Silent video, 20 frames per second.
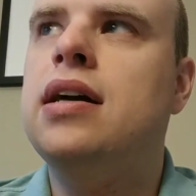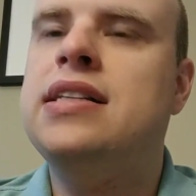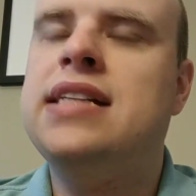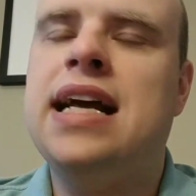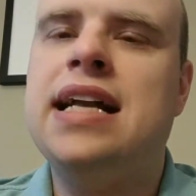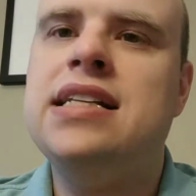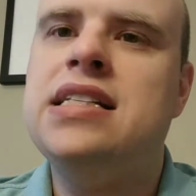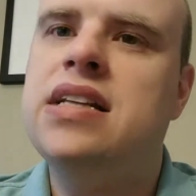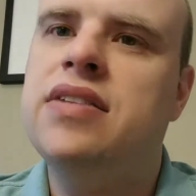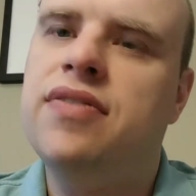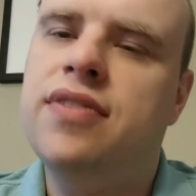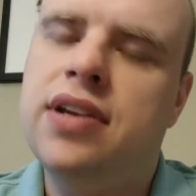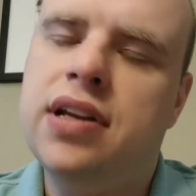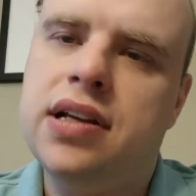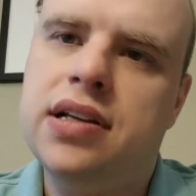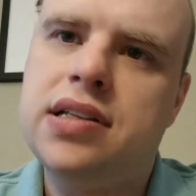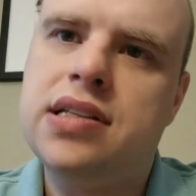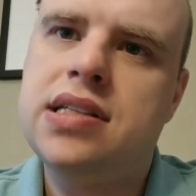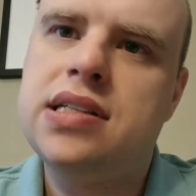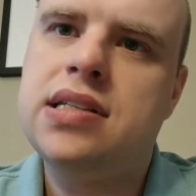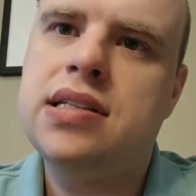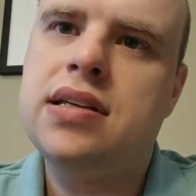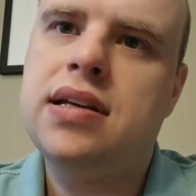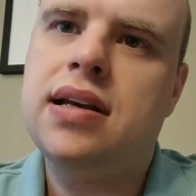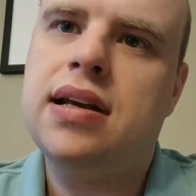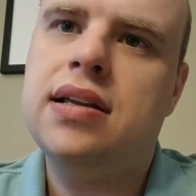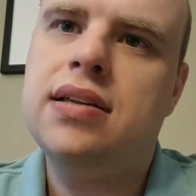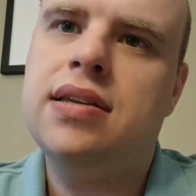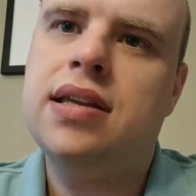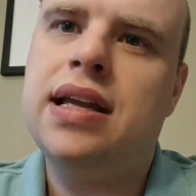
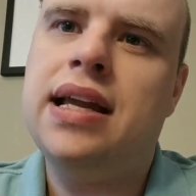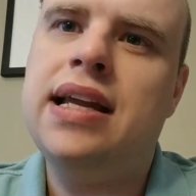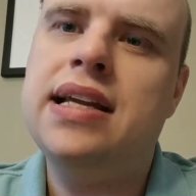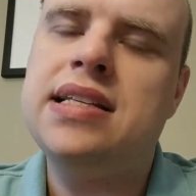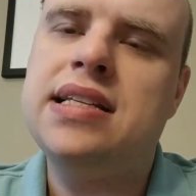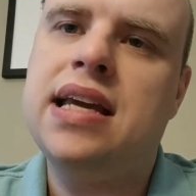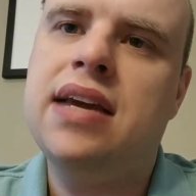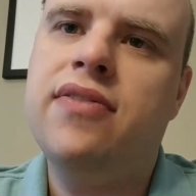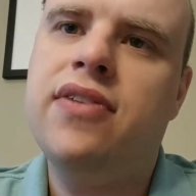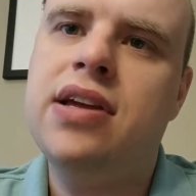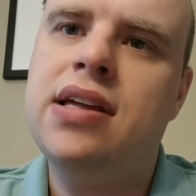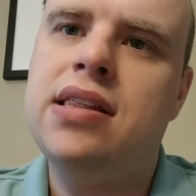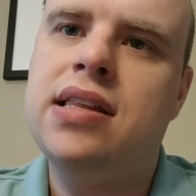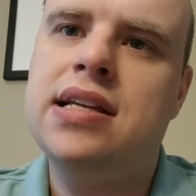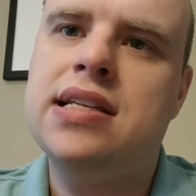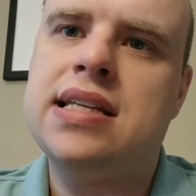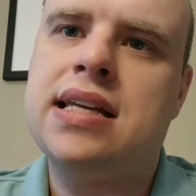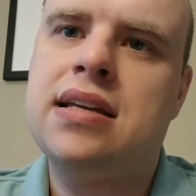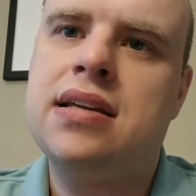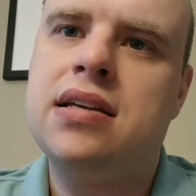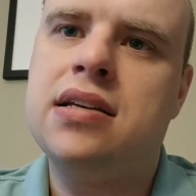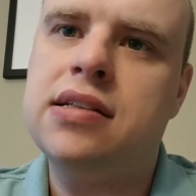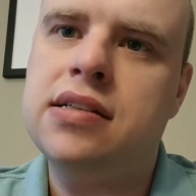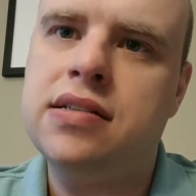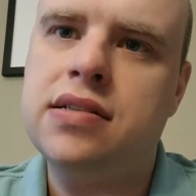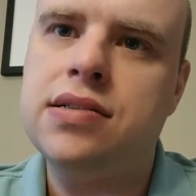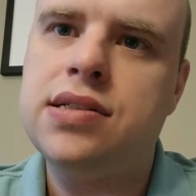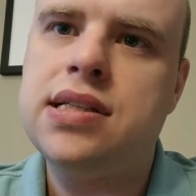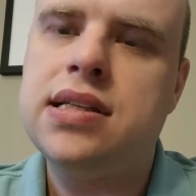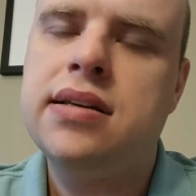attentiveness, that he's giving these
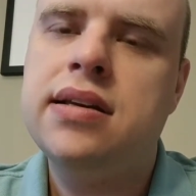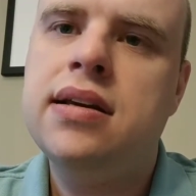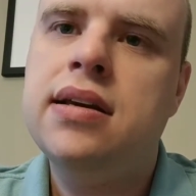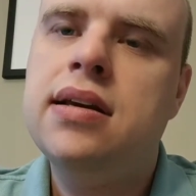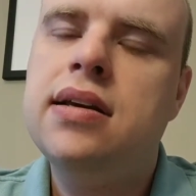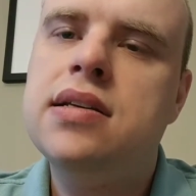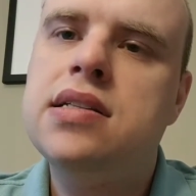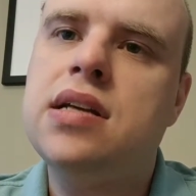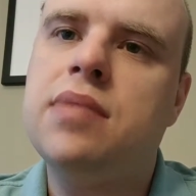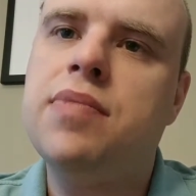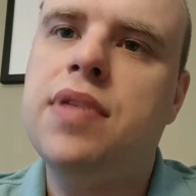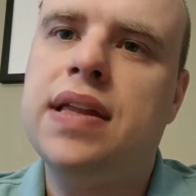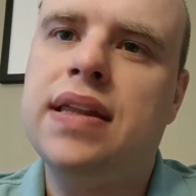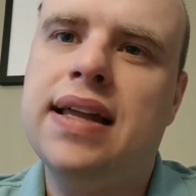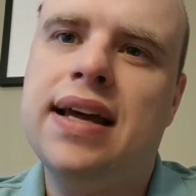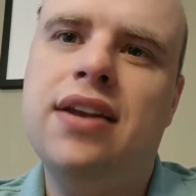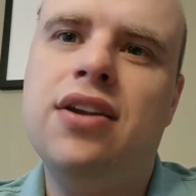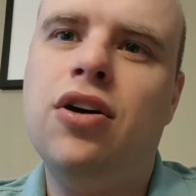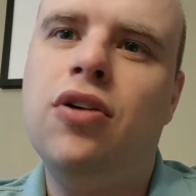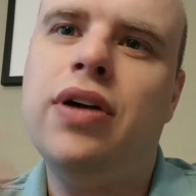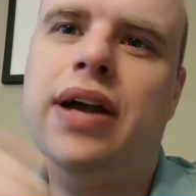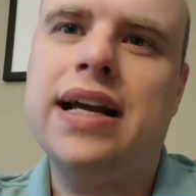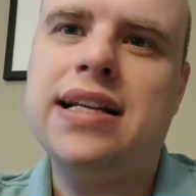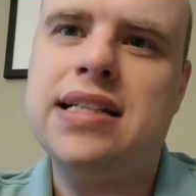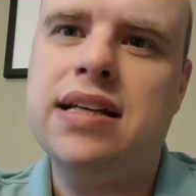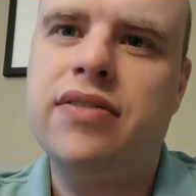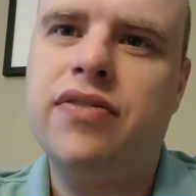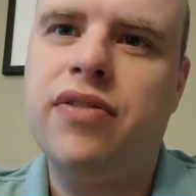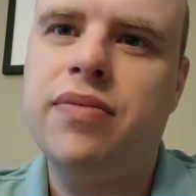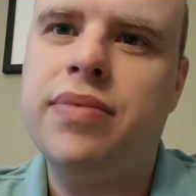girls something they're not
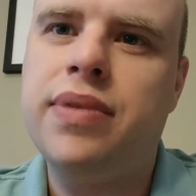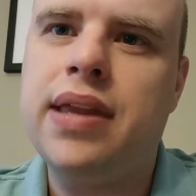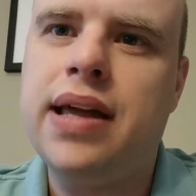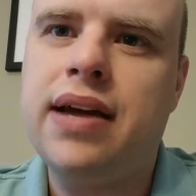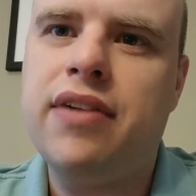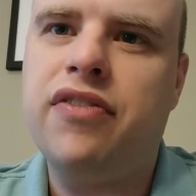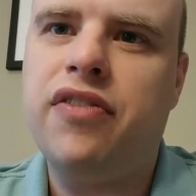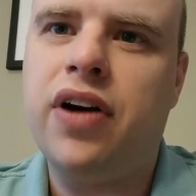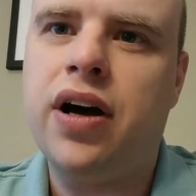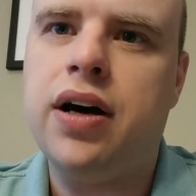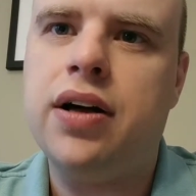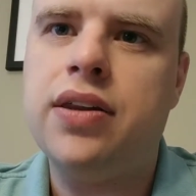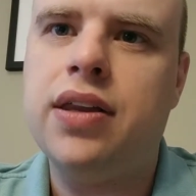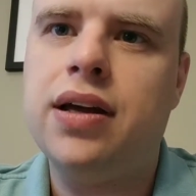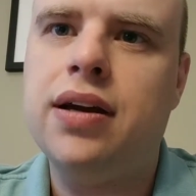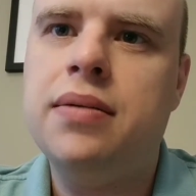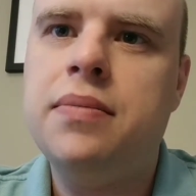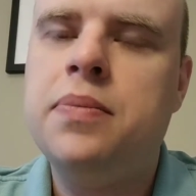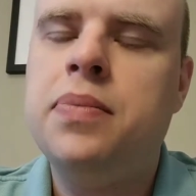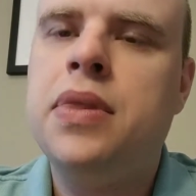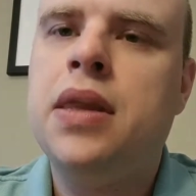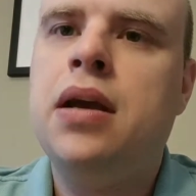getting from their father,